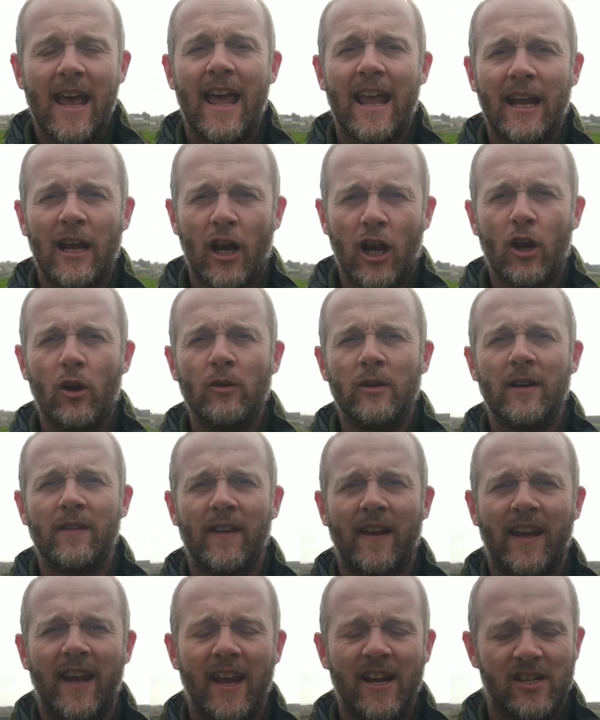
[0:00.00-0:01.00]
including
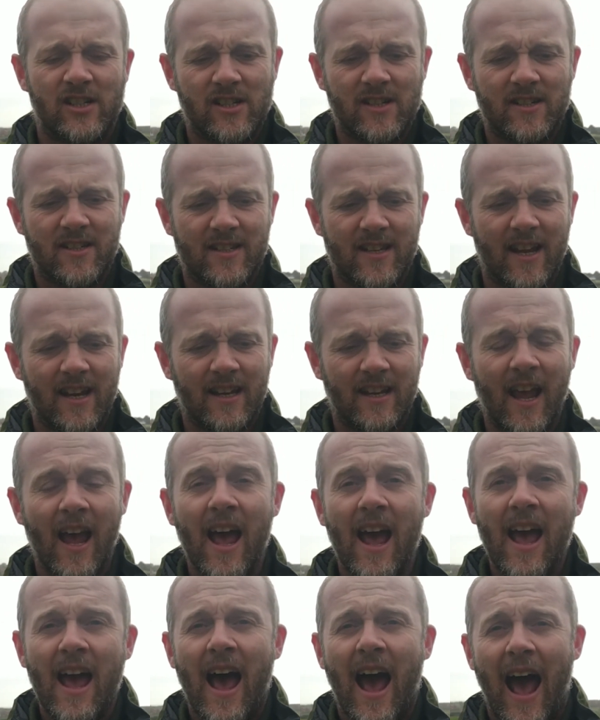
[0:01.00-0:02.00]
the kitchen sink
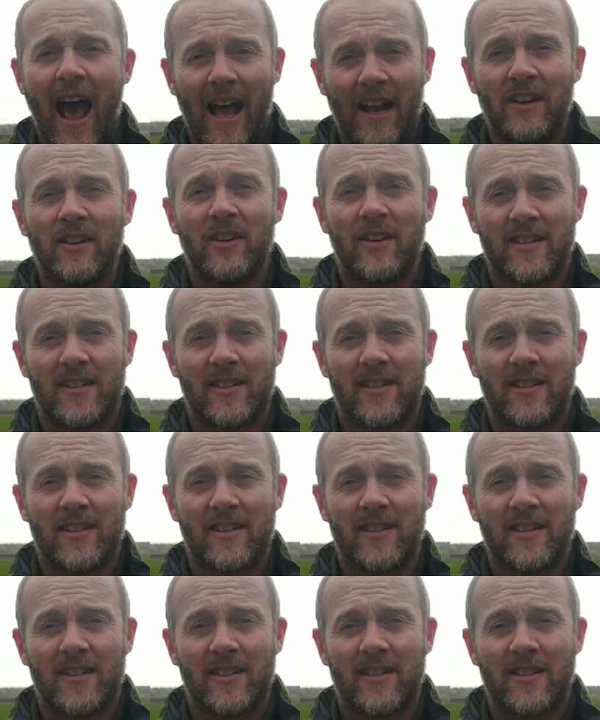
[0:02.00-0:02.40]
and